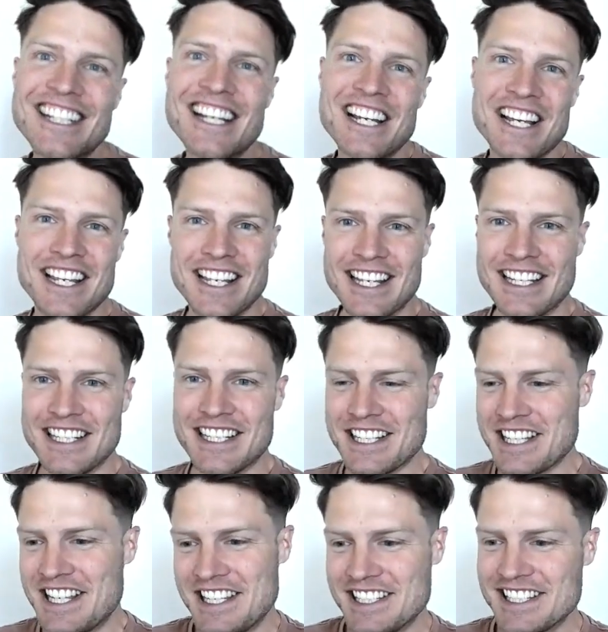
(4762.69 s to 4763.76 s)

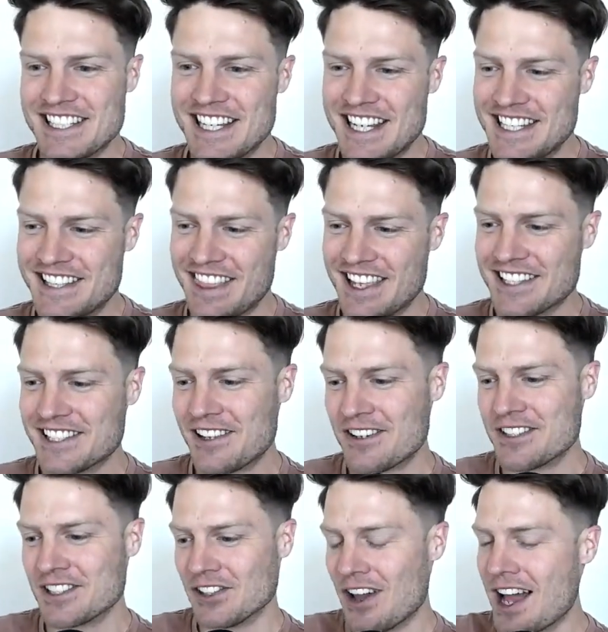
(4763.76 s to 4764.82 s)
He thinks there's
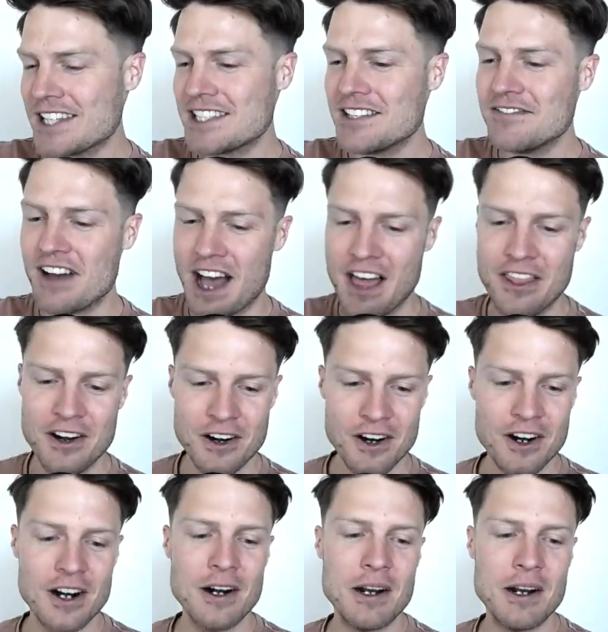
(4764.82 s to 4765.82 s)
lots of other